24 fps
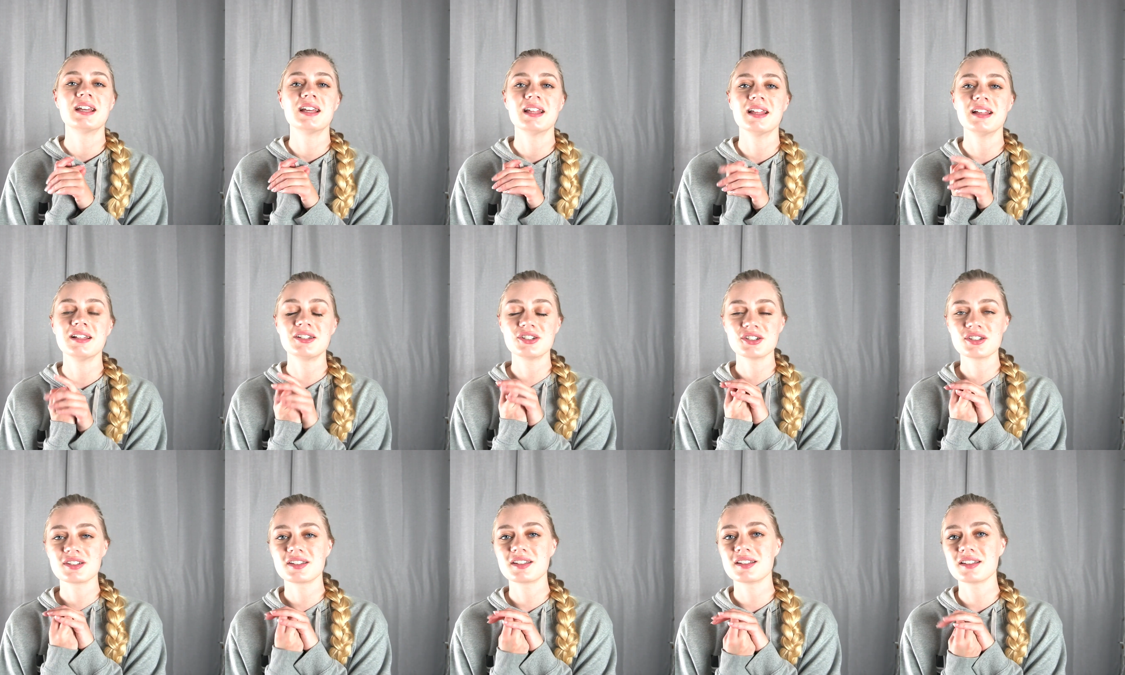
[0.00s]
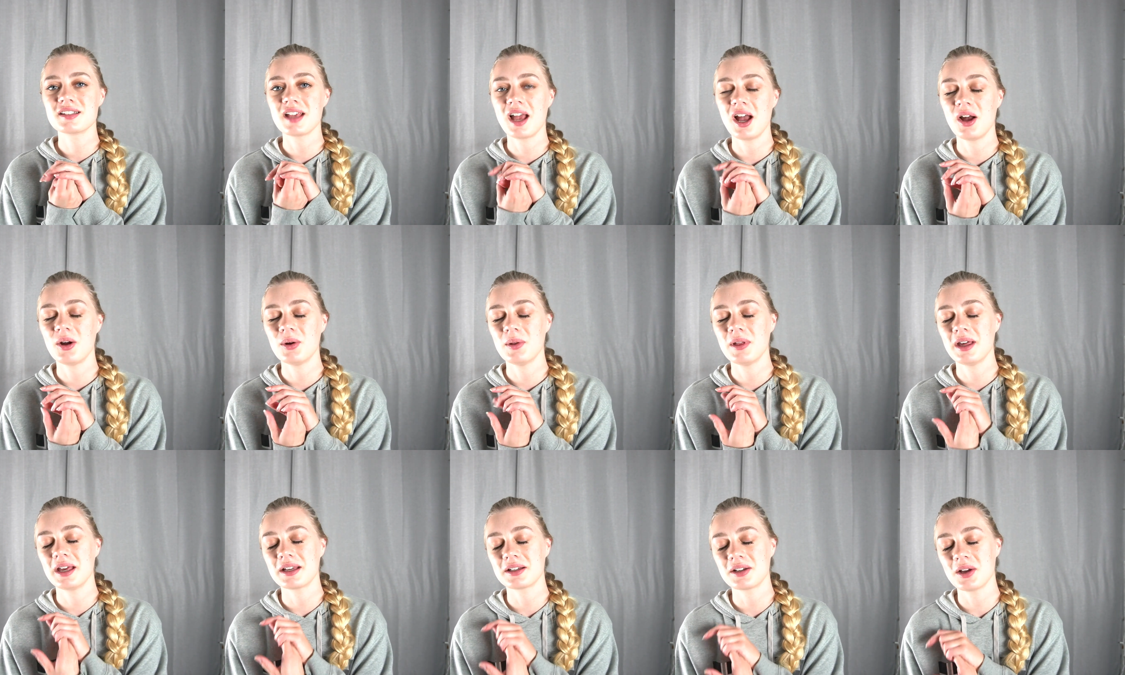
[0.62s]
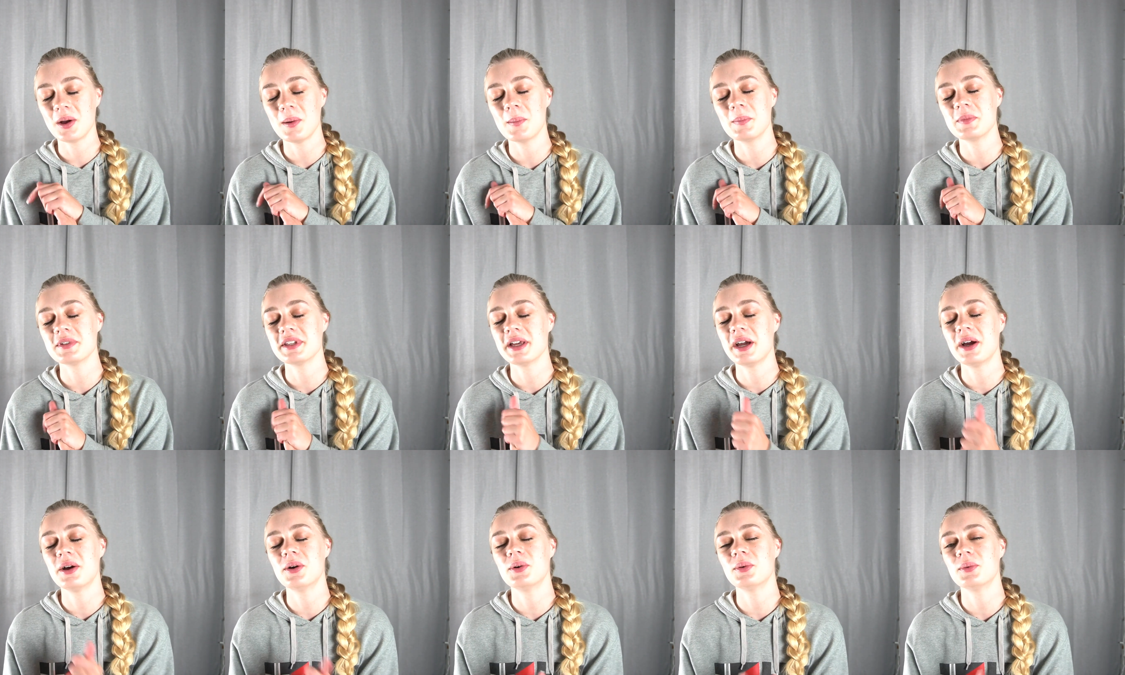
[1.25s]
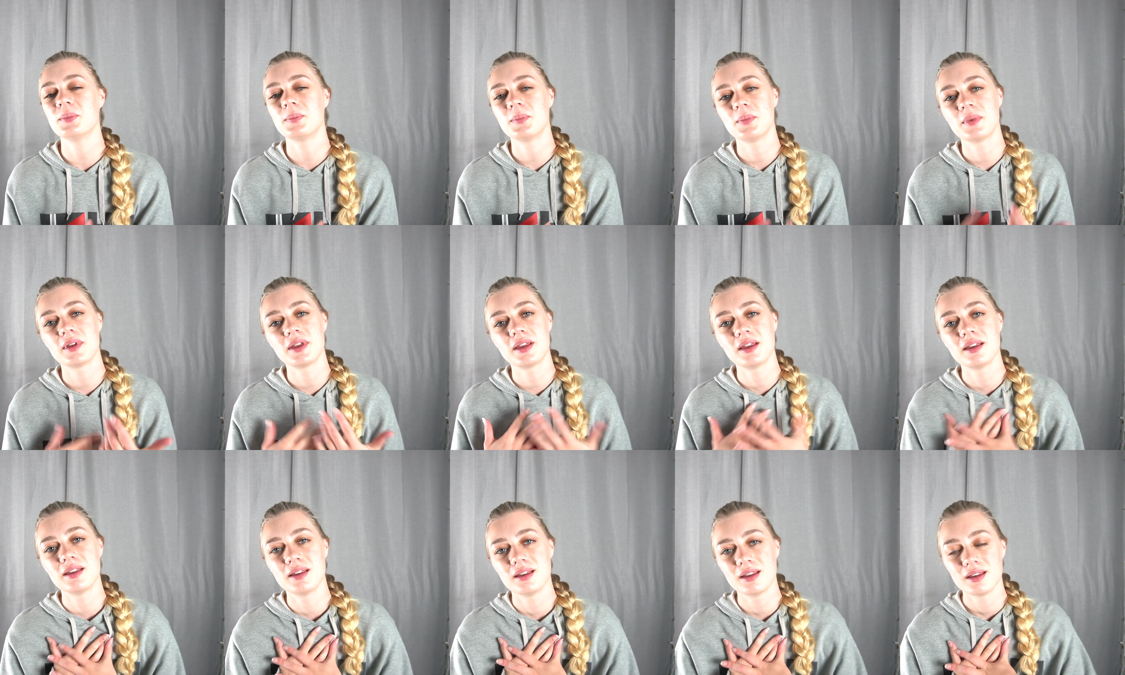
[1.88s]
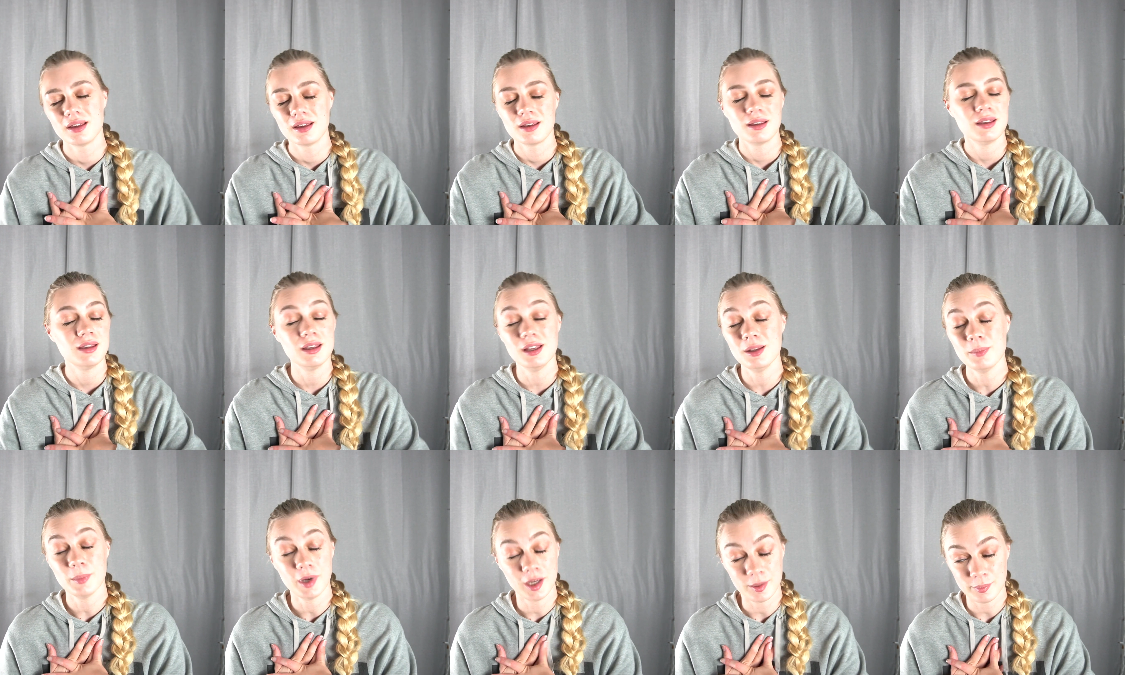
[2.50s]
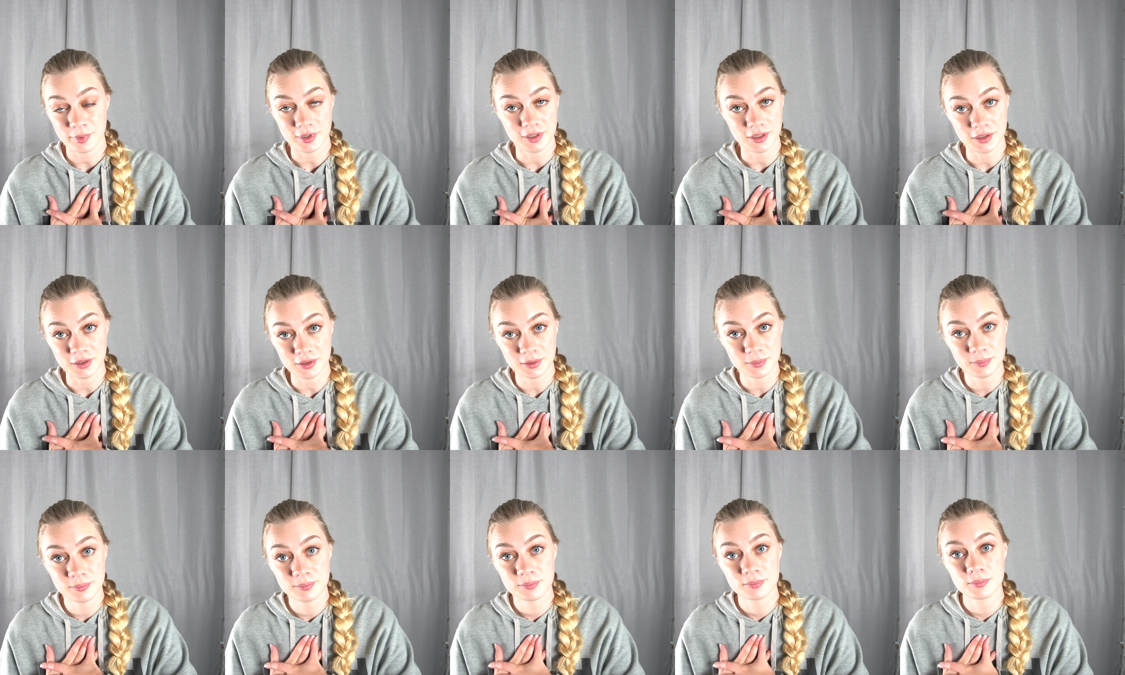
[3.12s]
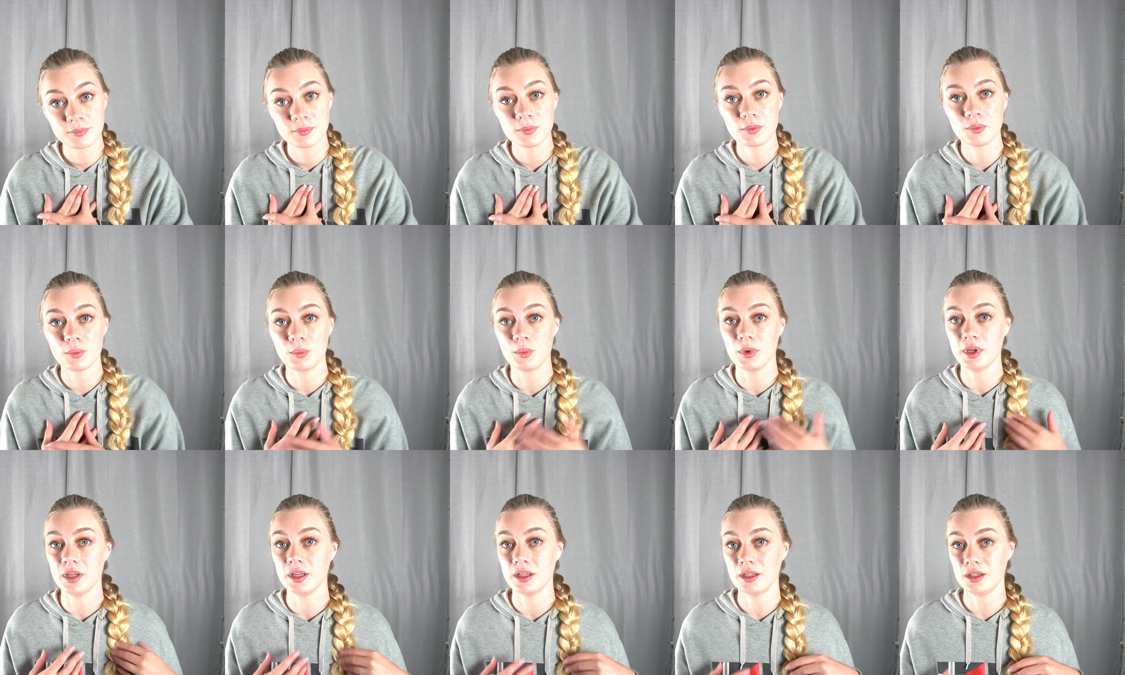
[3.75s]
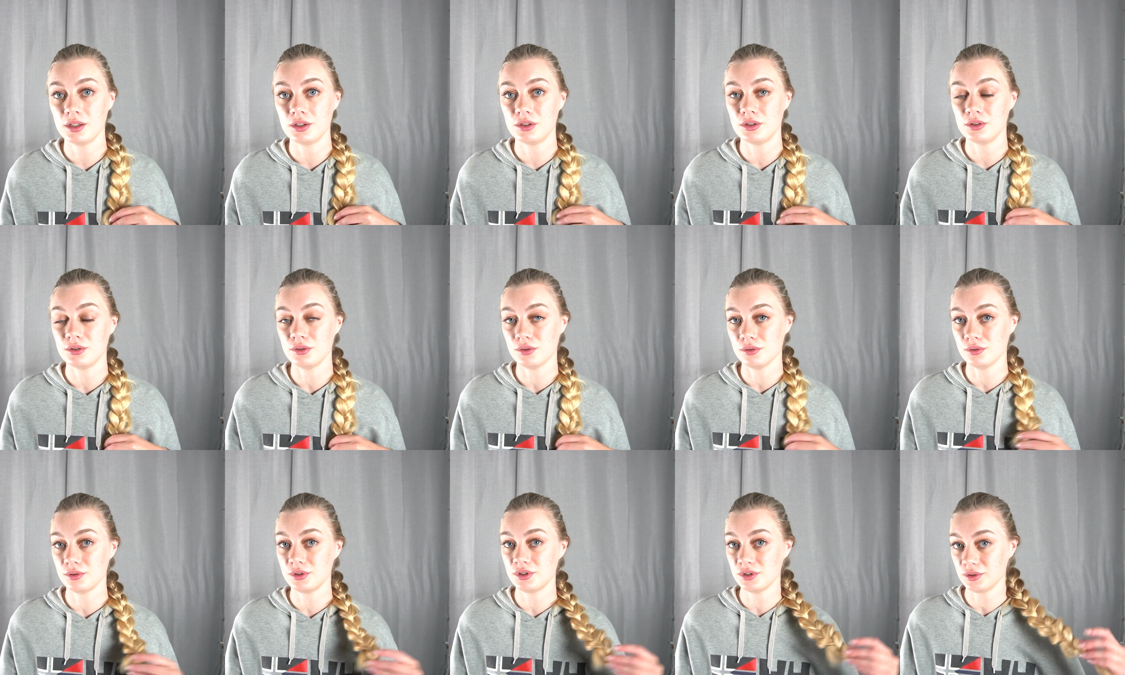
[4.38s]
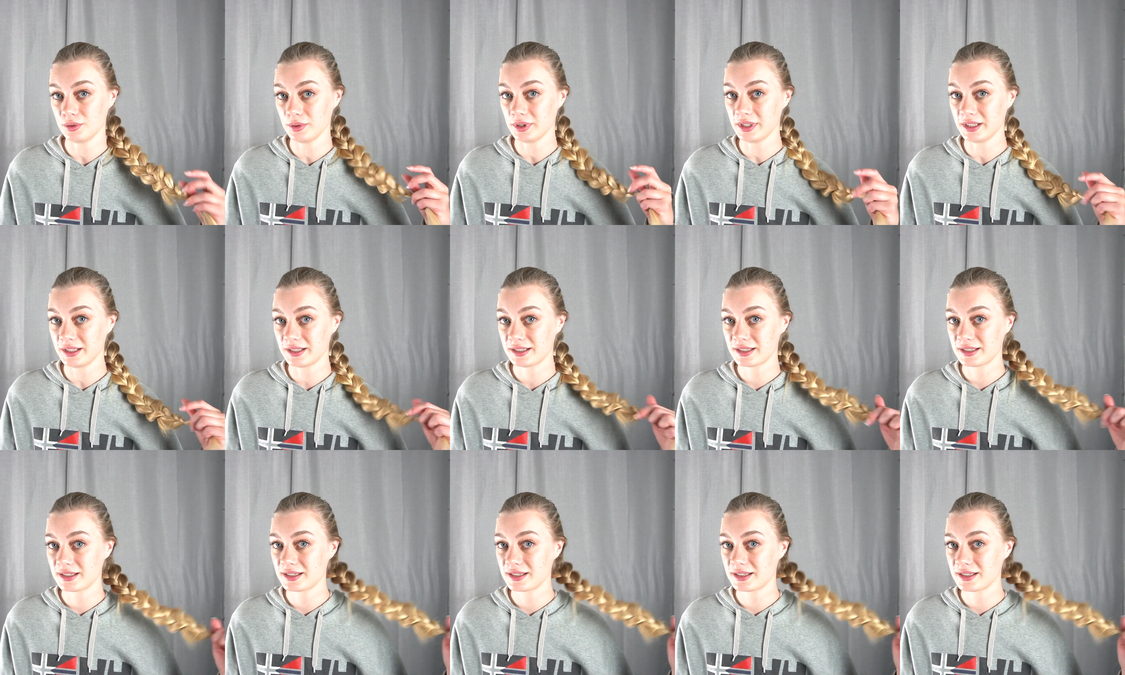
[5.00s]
It just is how that comes out, in my opinion, when you do it